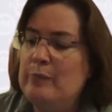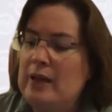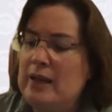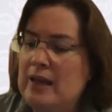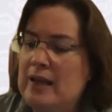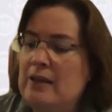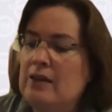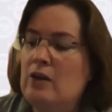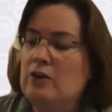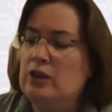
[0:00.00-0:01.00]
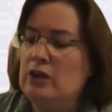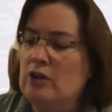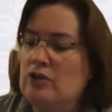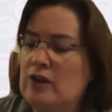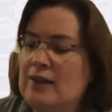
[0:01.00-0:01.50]
PE,
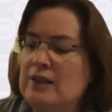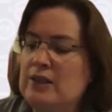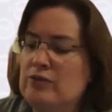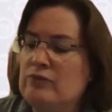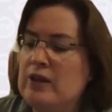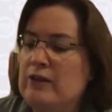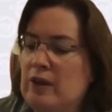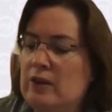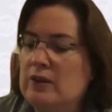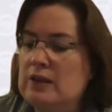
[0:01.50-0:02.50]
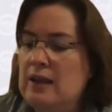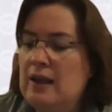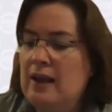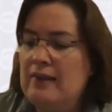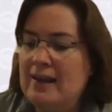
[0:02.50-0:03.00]
costochondritis, reflux,
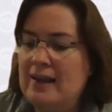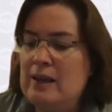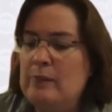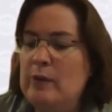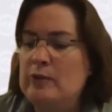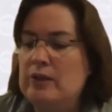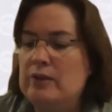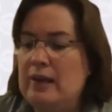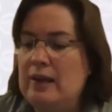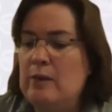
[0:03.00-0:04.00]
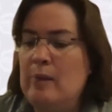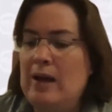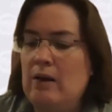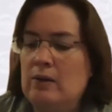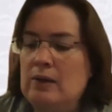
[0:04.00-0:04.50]
and then getting people to think
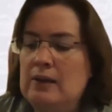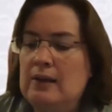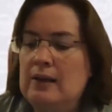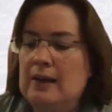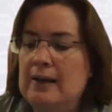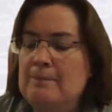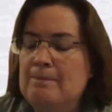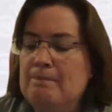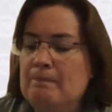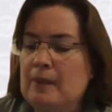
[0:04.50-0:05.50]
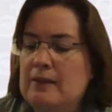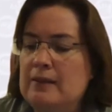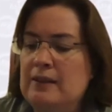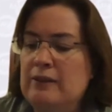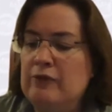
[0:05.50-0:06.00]
about
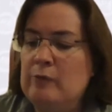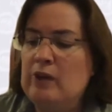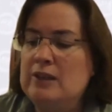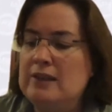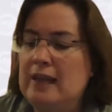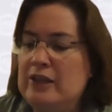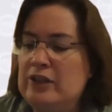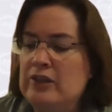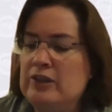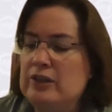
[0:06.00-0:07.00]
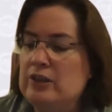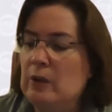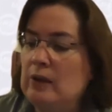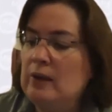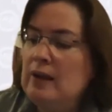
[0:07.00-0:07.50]
the different presentations and so
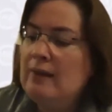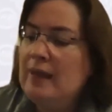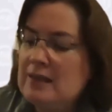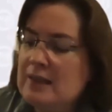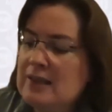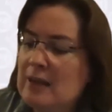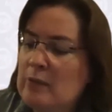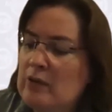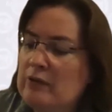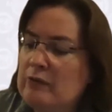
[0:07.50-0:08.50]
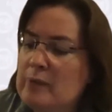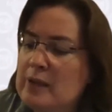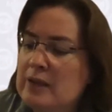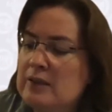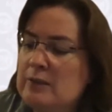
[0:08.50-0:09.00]
on. That's an example of
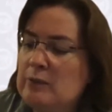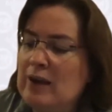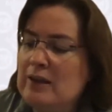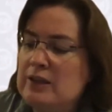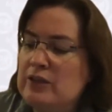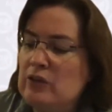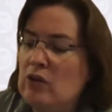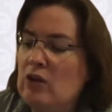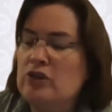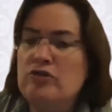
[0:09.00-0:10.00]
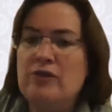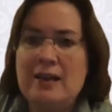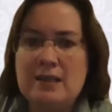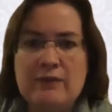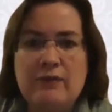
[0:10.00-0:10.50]
mixed practice or
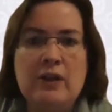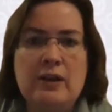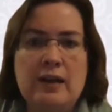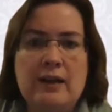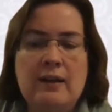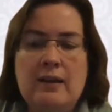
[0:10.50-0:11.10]
contrastive learning.